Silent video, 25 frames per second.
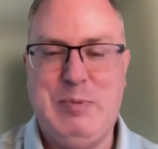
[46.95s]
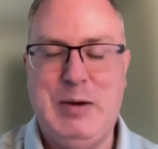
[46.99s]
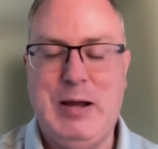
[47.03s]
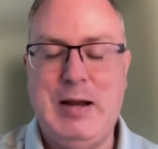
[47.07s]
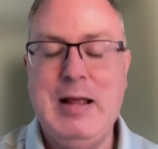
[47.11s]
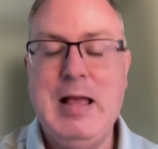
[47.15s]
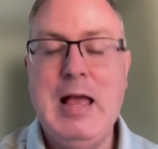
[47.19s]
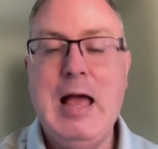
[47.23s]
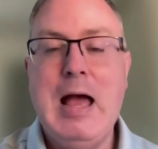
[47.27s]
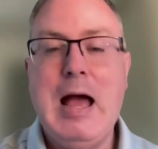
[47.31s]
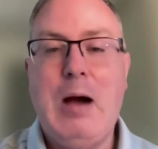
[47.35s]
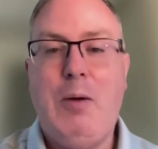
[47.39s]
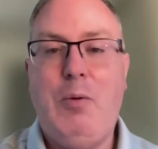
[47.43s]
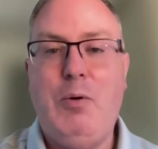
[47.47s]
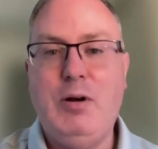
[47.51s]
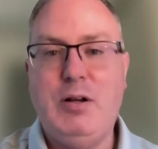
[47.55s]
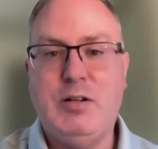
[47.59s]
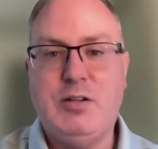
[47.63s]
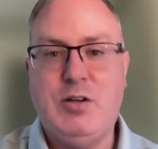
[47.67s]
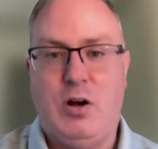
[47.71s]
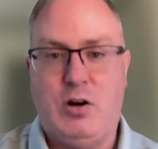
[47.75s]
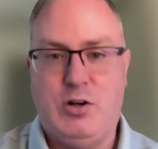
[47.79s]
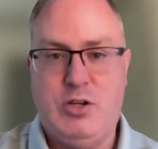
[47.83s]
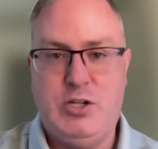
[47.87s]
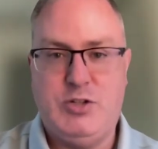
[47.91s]
But I want to
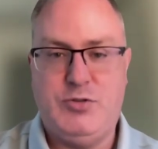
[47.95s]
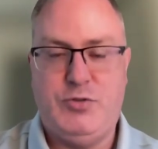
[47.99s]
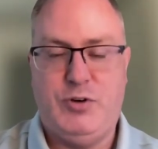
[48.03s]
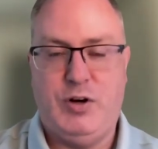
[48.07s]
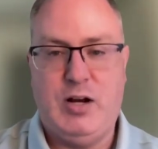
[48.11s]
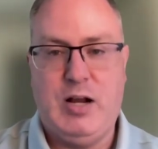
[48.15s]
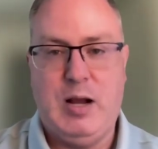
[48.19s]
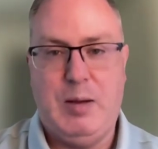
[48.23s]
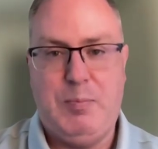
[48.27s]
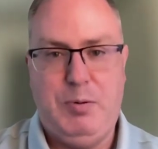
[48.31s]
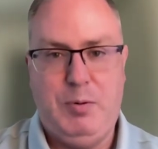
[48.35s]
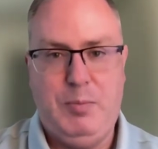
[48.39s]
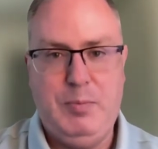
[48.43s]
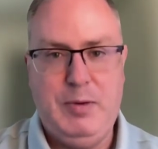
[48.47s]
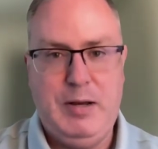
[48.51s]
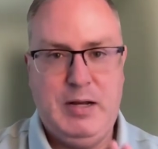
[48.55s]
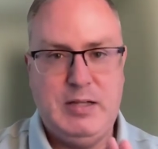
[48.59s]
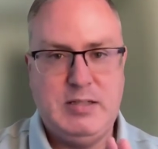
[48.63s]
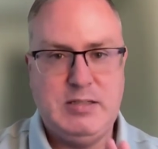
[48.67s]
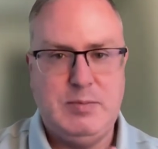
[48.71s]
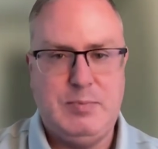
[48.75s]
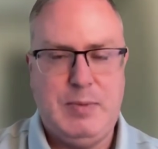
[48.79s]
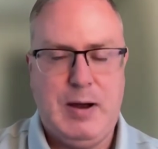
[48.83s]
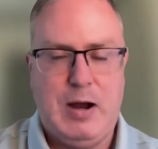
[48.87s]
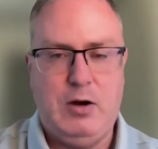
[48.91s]
talk just for a couple
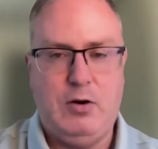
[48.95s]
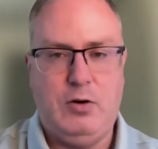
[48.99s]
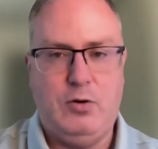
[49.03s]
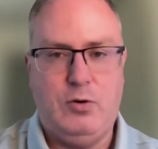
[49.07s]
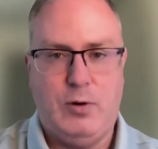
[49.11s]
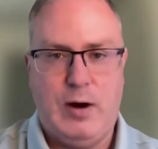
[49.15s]
minutes about